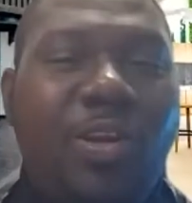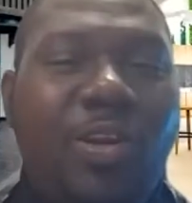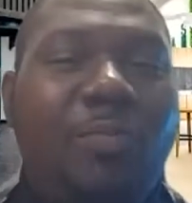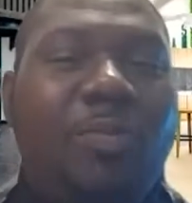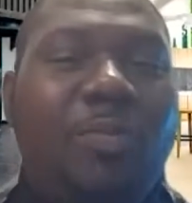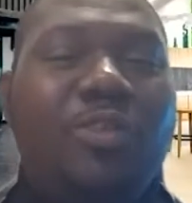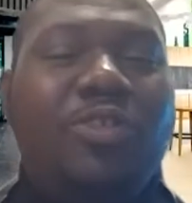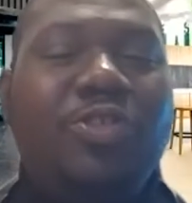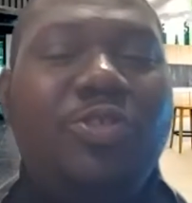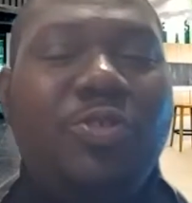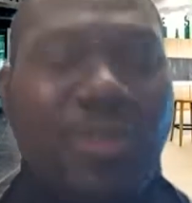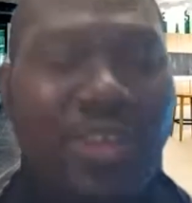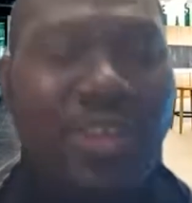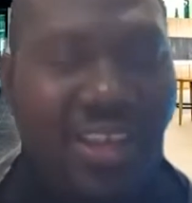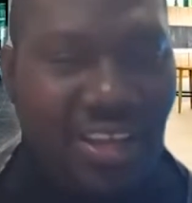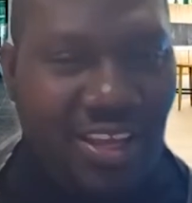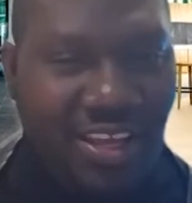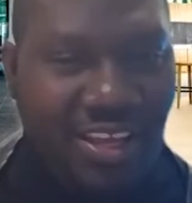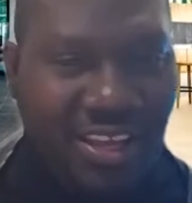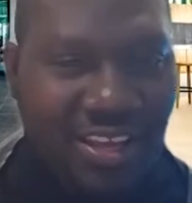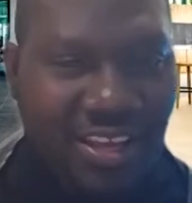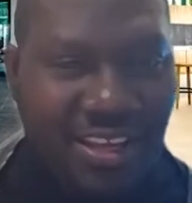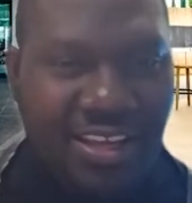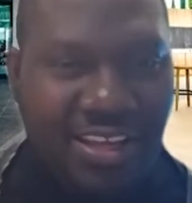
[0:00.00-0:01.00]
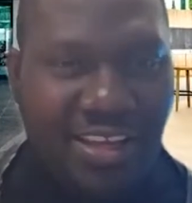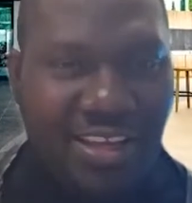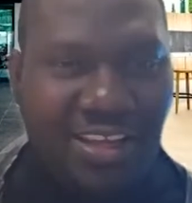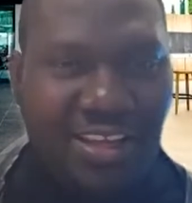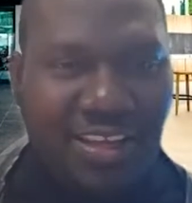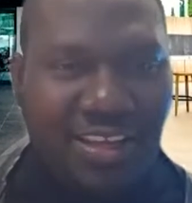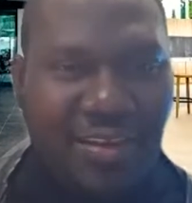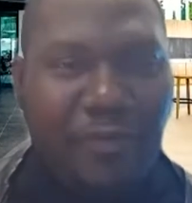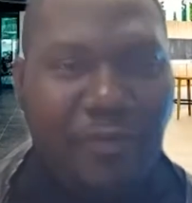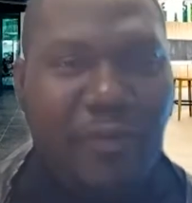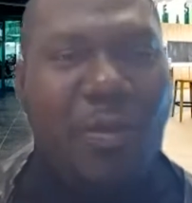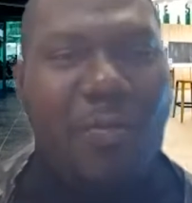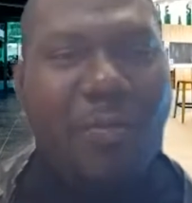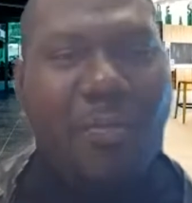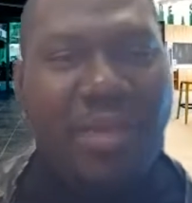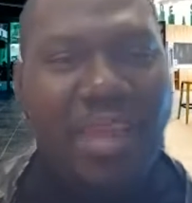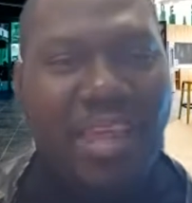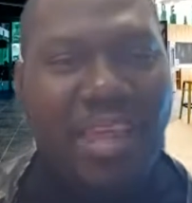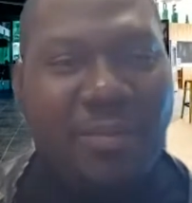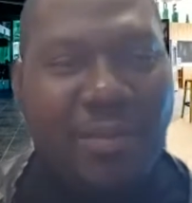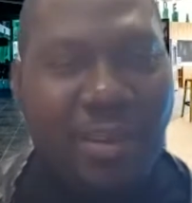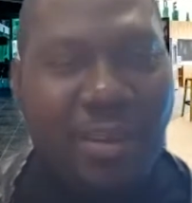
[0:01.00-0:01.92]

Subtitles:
opportunity for me,